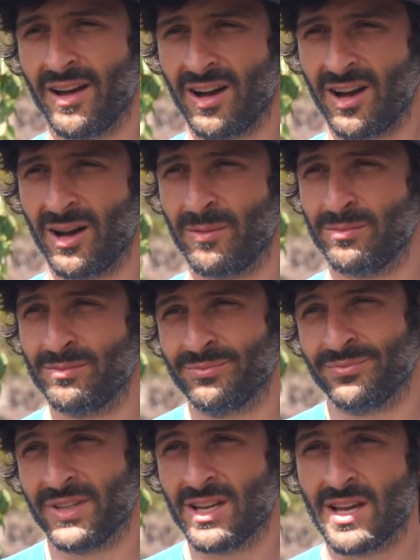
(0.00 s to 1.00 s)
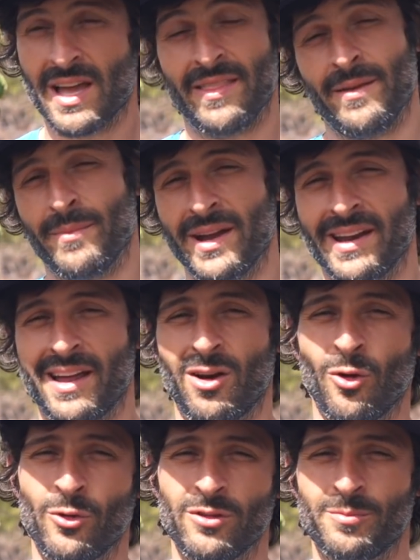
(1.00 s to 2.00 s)
And they might not
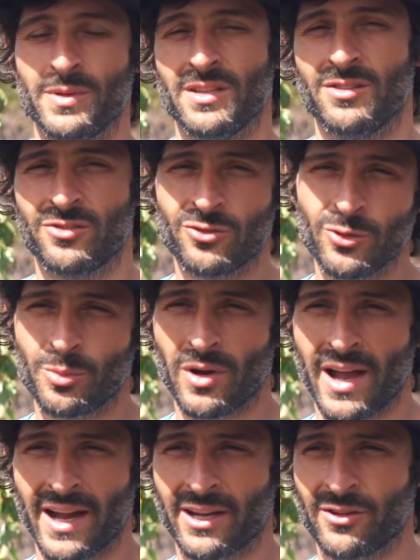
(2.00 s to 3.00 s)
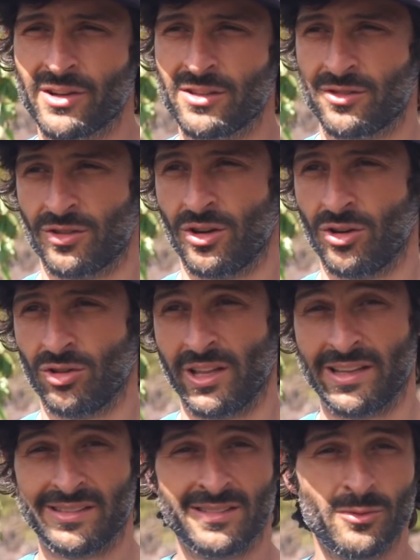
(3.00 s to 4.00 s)
always be super accurate, so
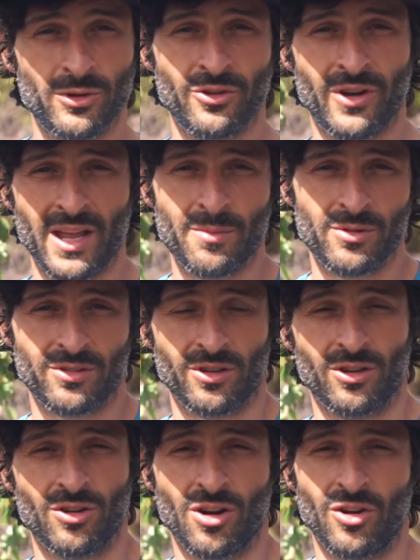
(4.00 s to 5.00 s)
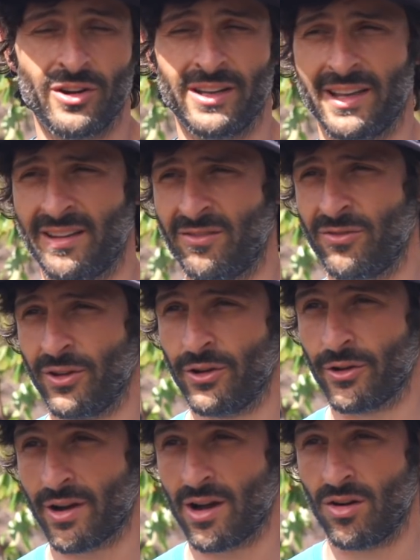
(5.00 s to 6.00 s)
like see what your neighbors are growing and
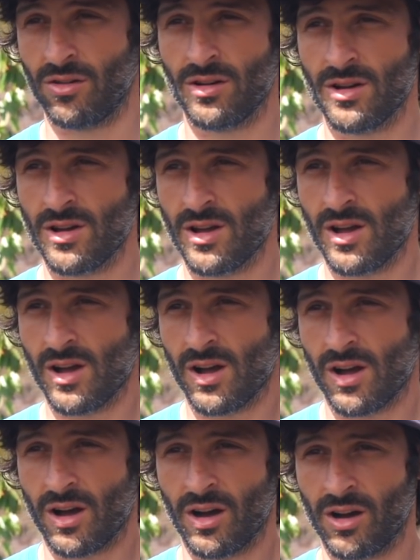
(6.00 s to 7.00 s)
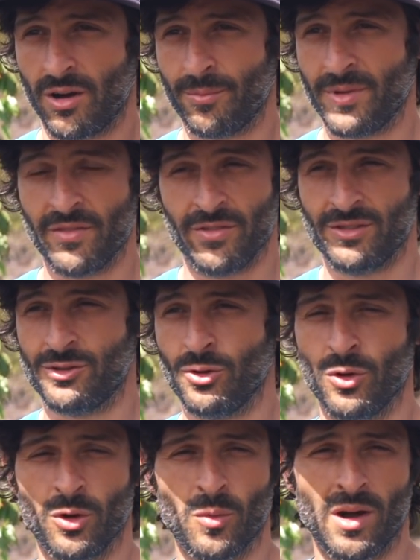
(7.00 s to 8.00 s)
figure out if it's
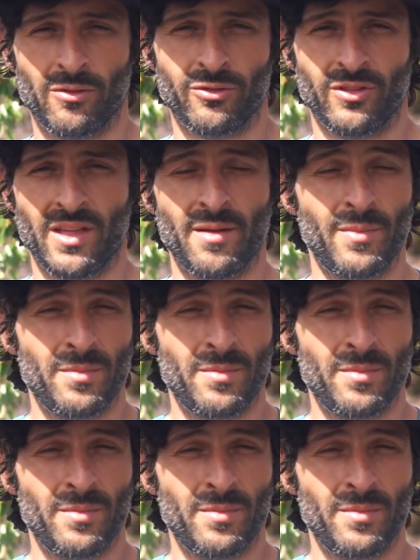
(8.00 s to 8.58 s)
doing well for them.